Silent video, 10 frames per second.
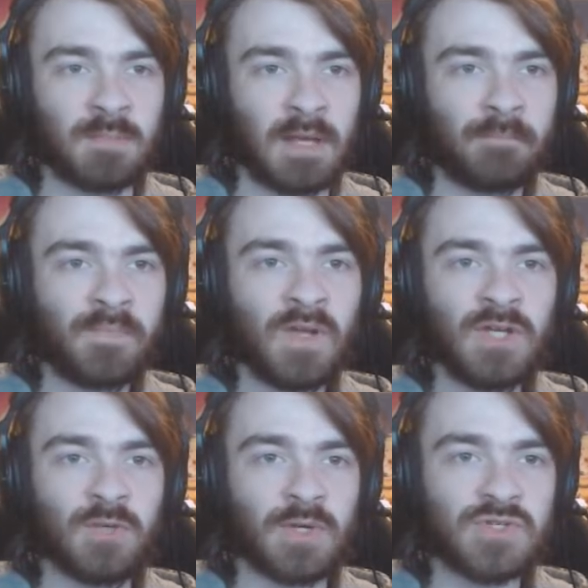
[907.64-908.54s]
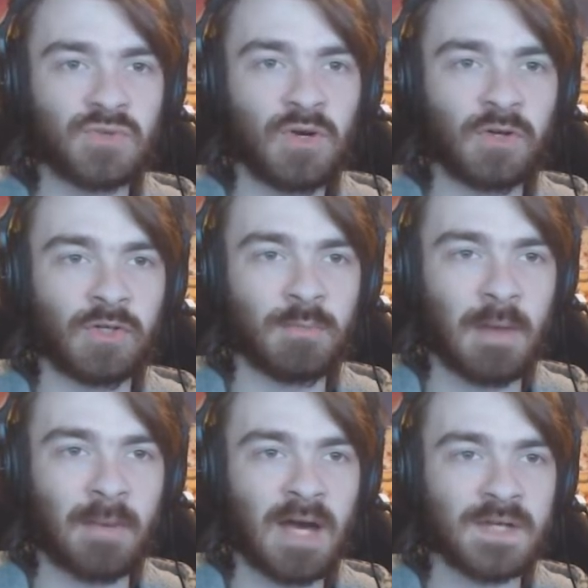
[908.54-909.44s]
in me. You are strong. You
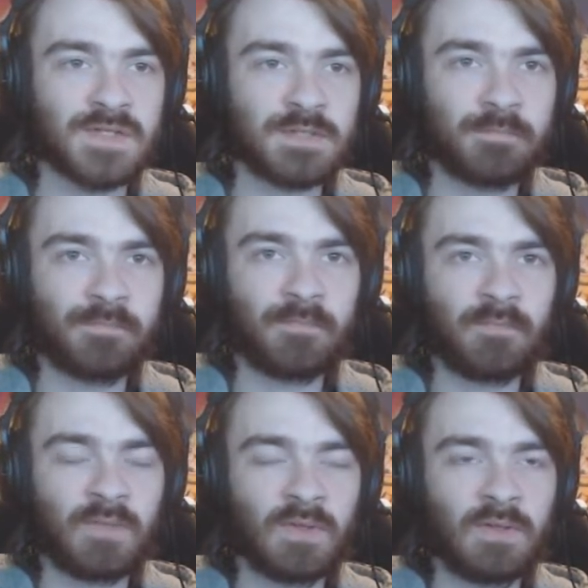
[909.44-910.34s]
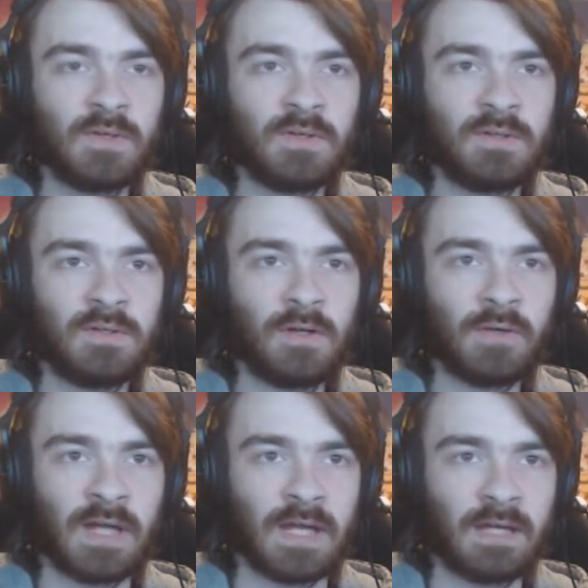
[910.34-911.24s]
may pass.
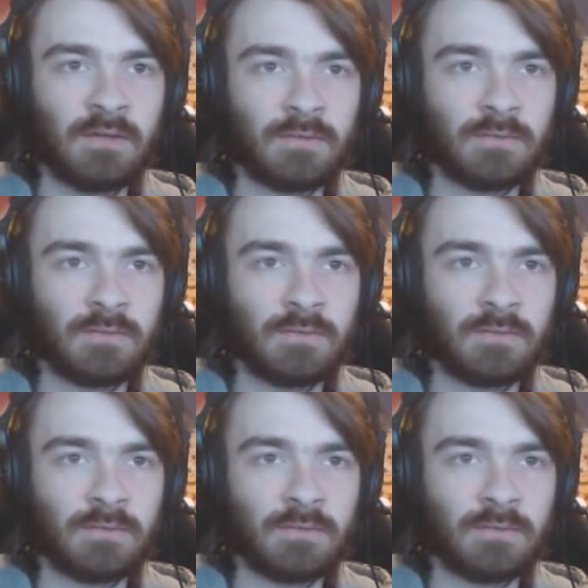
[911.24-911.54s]
Okay.